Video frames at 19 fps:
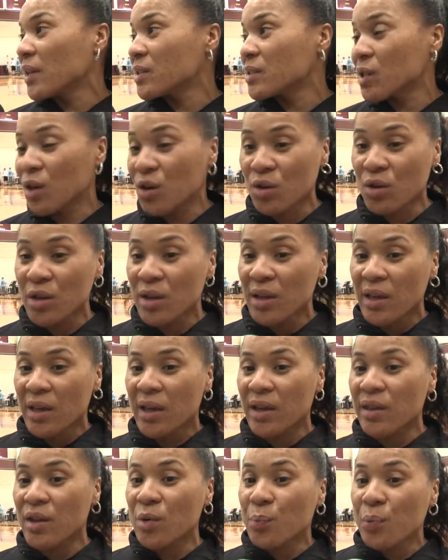So,
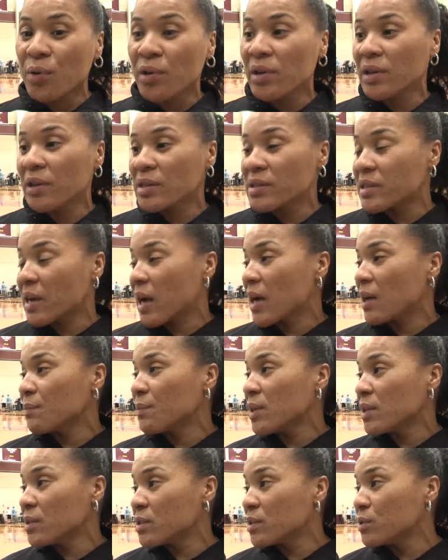and they're putting the time
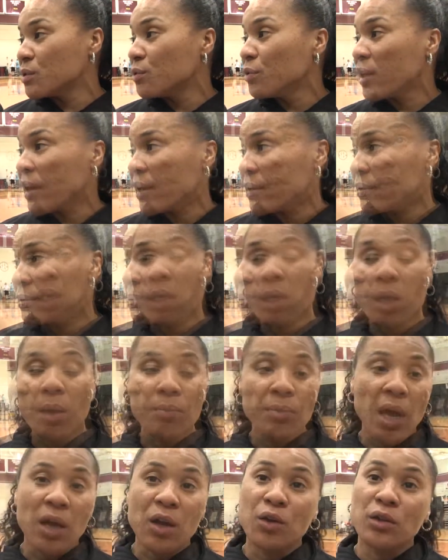in to do that. I, I'm
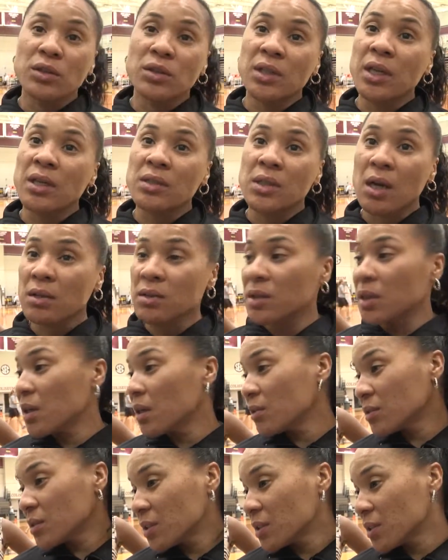not going to jinx
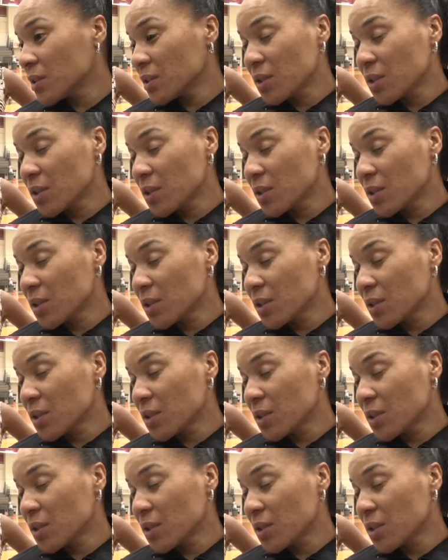ourselves.